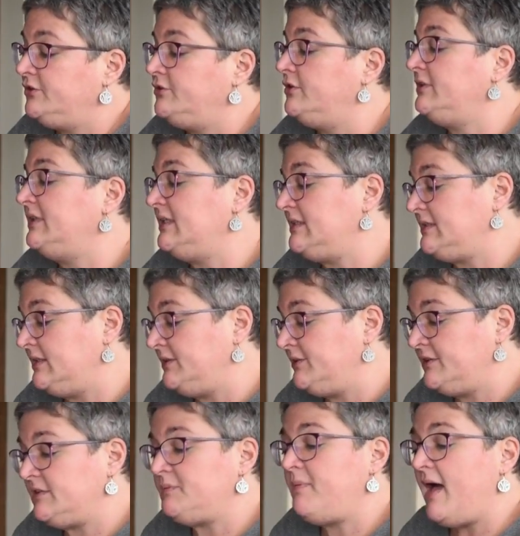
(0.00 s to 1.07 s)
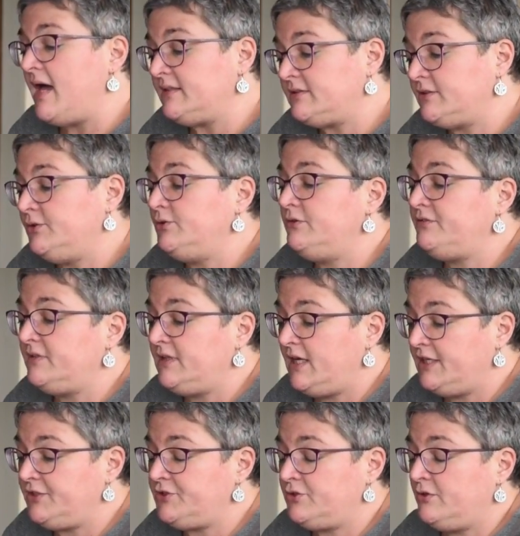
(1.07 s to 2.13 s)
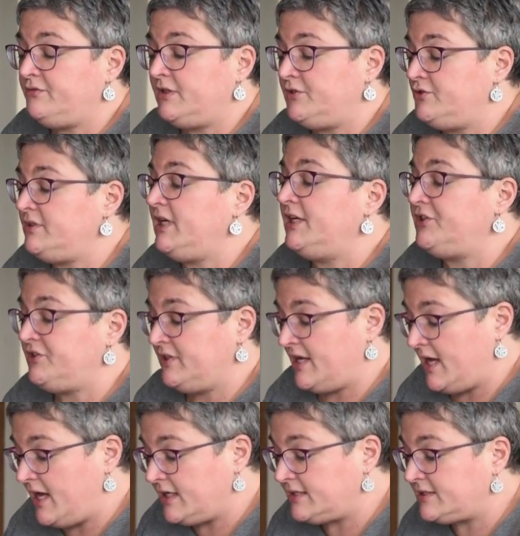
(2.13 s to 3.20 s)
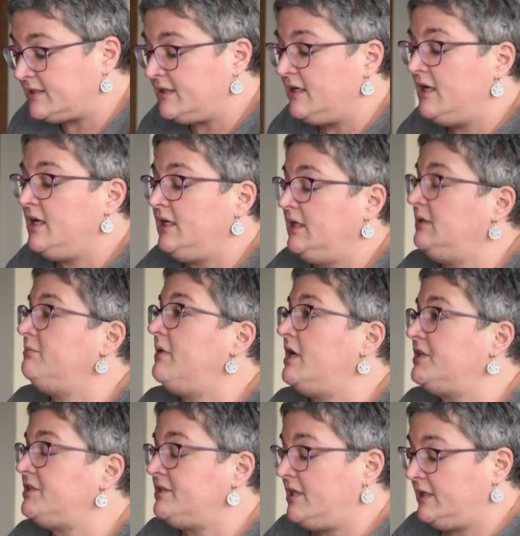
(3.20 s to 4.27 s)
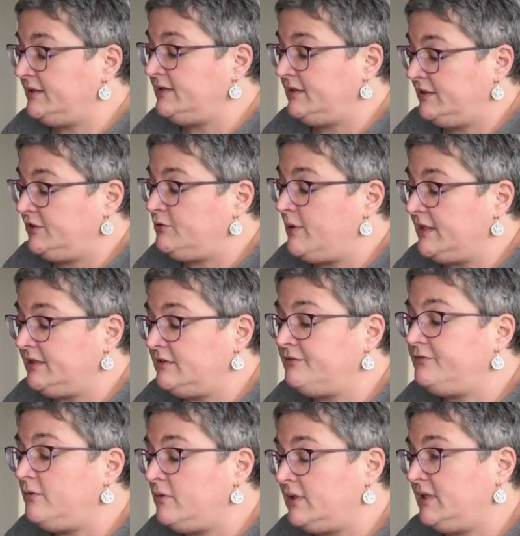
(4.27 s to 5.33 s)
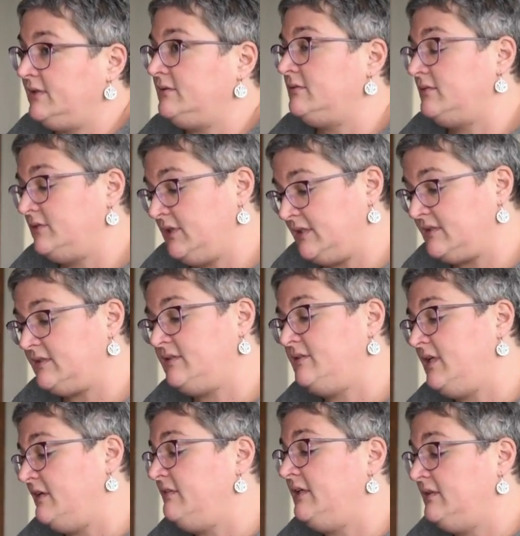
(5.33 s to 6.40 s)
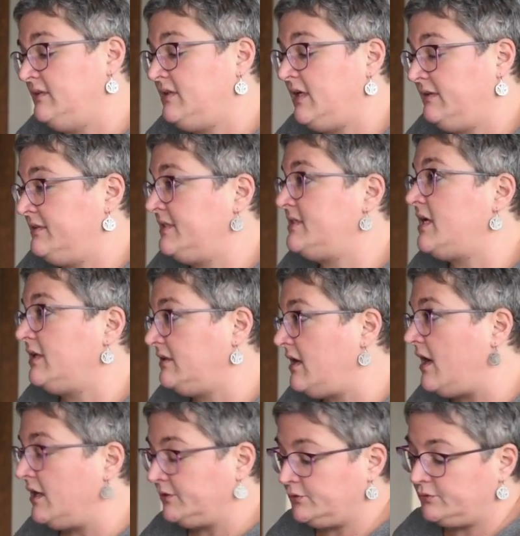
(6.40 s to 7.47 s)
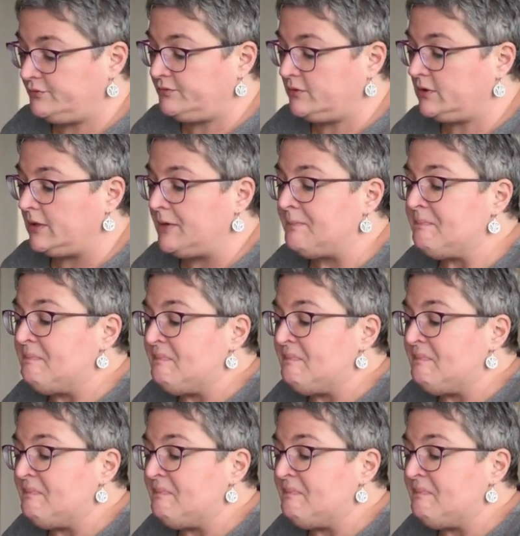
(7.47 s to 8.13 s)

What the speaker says: Turkey's leaders passed the Unification of Education Act in March 1924, and it's Tevhid-i Tedrisat Kanunu for.